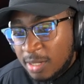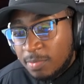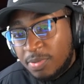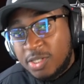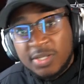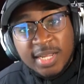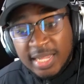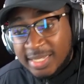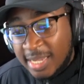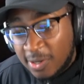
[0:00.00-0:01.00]
but you need
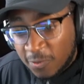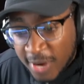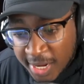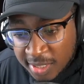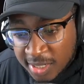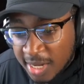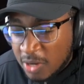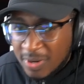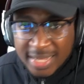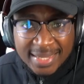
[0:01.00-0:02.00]
acceleration,
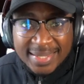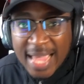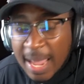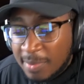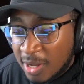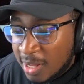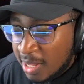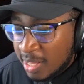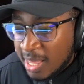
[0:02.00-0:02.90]
you need stamina,